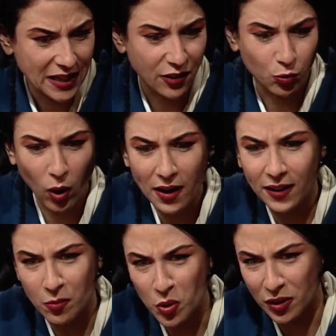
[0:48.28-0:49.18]
yes,
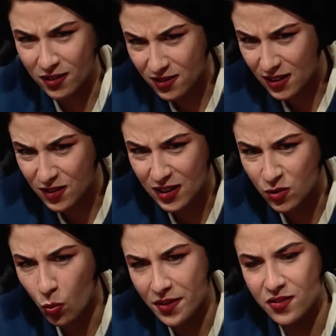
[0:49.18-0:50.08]
writing a book is
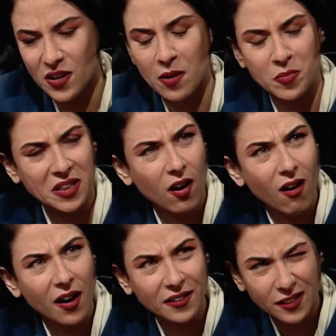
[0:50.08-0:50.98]
one step
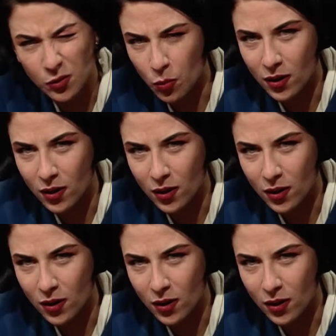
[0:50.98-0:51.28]
beyond.